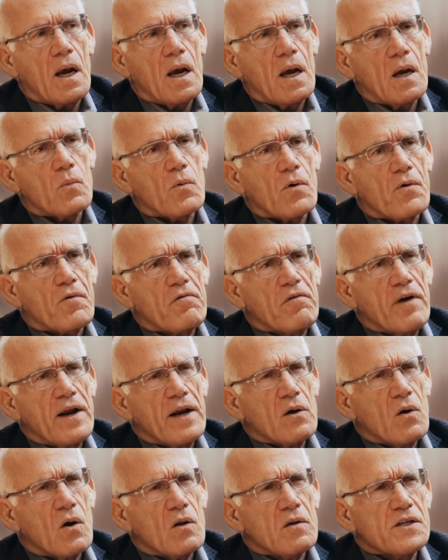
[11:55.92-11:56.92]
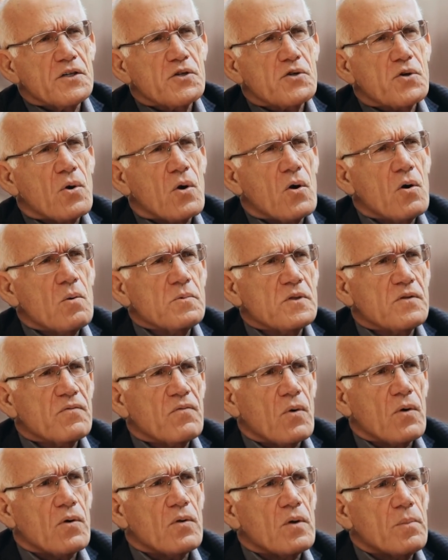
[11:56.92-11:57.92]
and we're creating all these terms
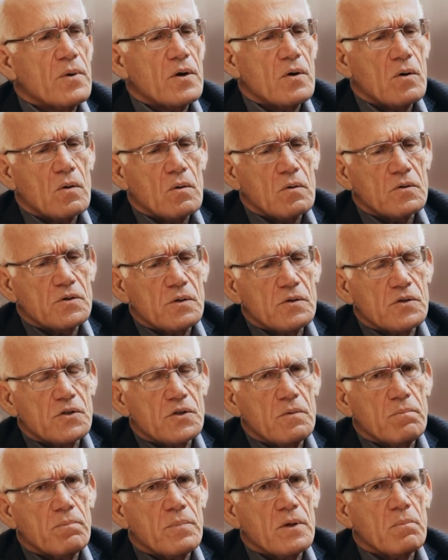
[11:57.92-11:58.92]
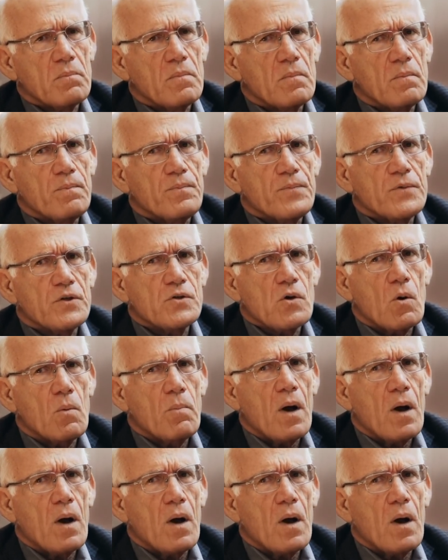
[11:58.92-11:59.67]
for them, you know, Joe